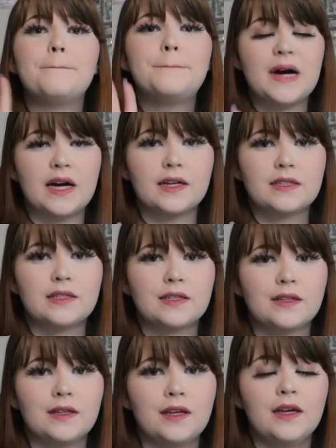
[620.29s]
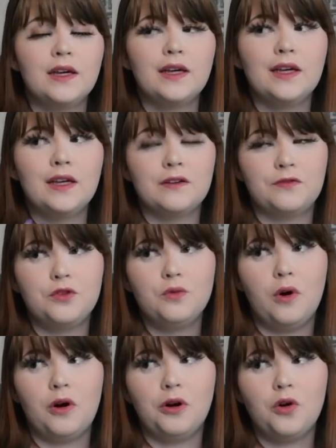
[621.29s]
but if you
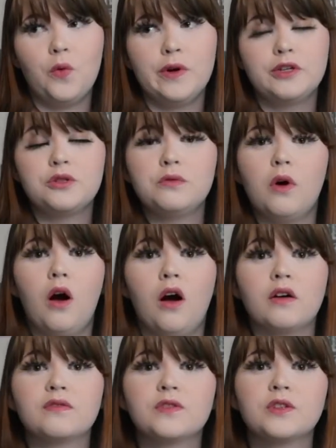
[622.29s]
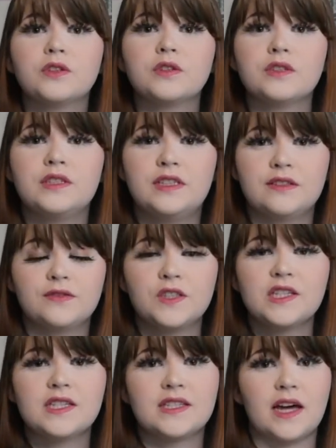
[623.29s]
are going to offer
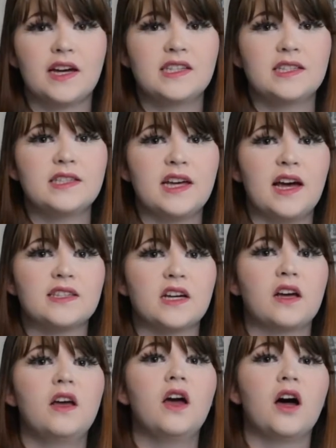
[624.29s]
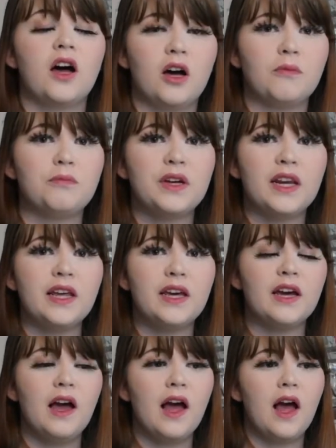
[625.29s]
different sizes as a company,